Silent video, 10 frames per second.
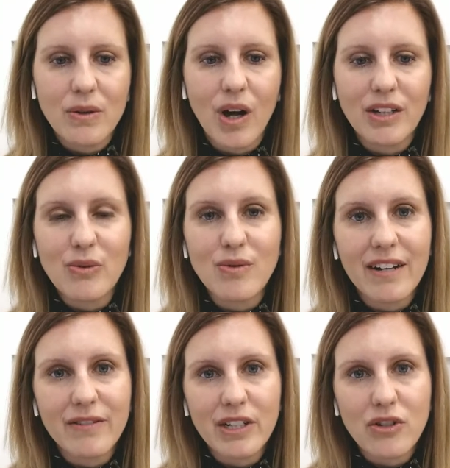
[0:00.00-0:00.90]
So while you
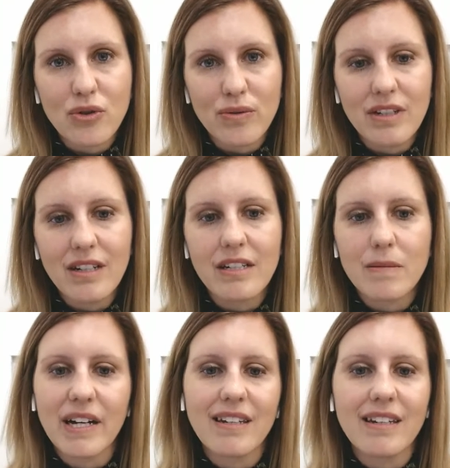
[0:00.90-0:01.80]
never can truly
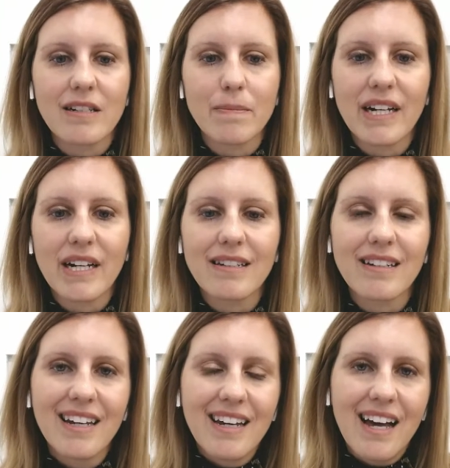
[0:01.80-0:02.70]
expect the
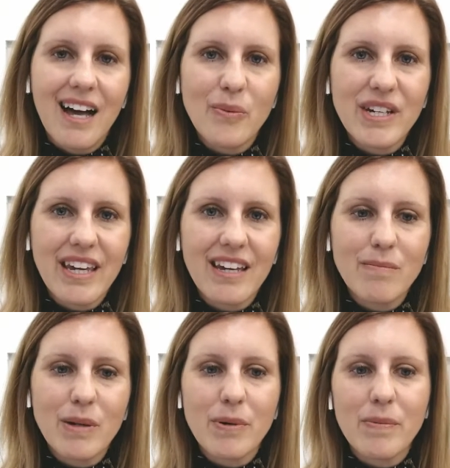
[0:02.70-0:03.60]
unexpected, we
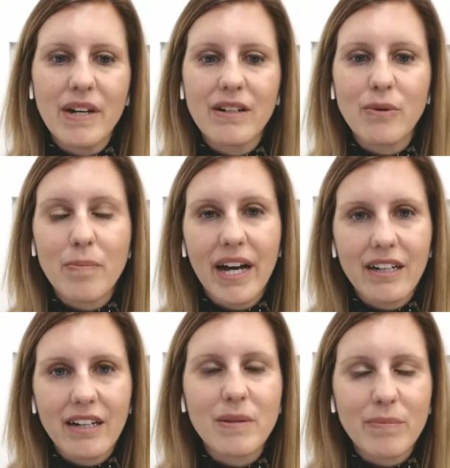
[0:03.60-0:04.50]
can be prepared with
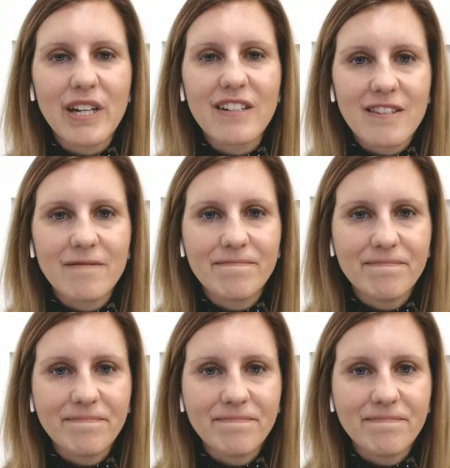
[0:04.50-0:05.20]
backups in place.